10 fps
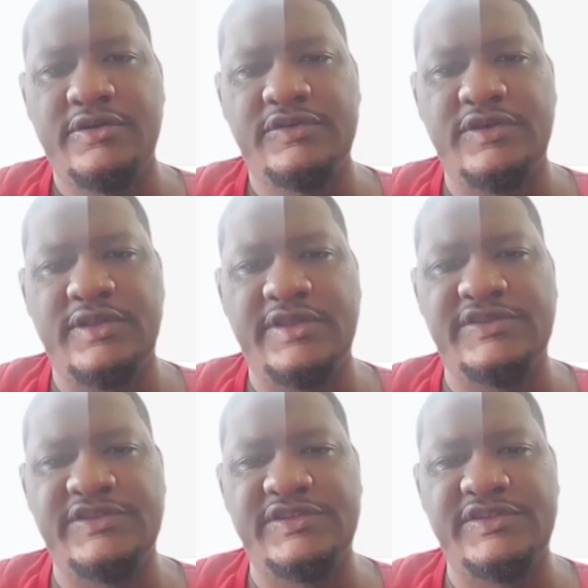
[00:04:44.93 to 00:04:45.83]
So let's
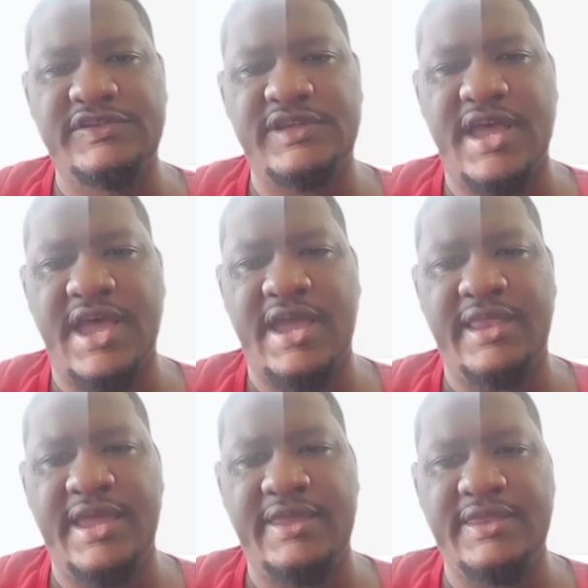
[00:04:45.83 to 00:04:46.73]
just
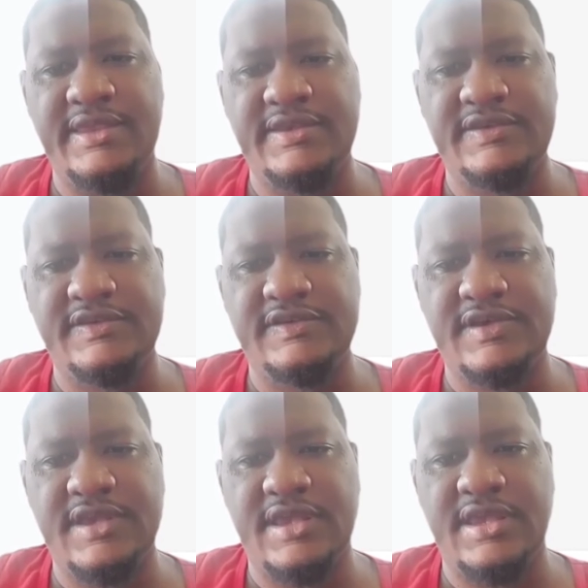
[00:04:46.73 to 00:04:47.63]
highlight
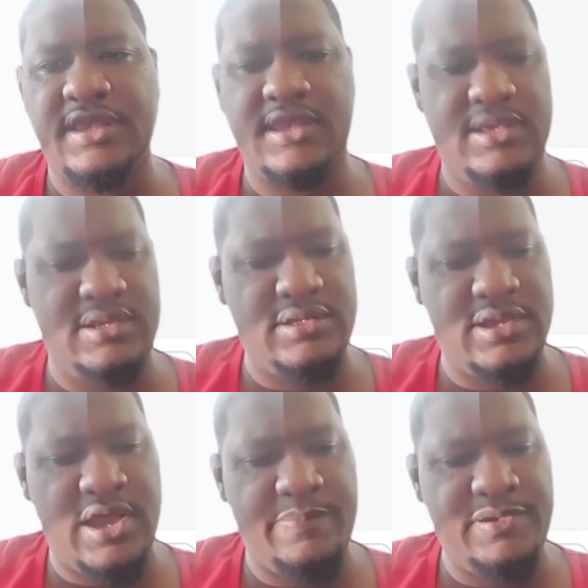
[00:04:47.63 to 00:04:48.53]
this and
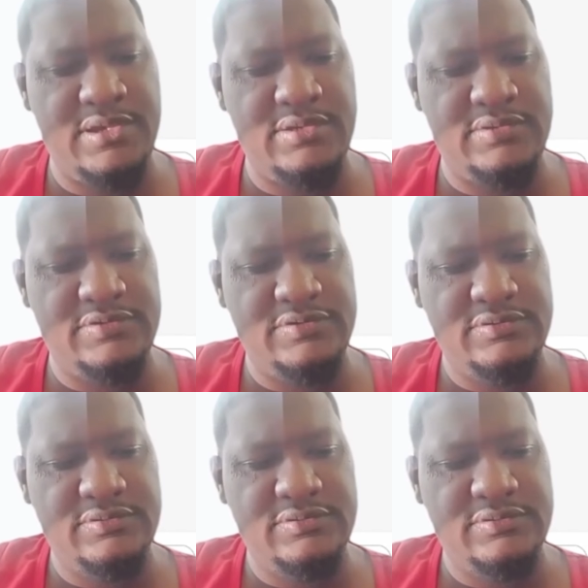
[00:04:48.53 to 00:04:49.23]
copy it.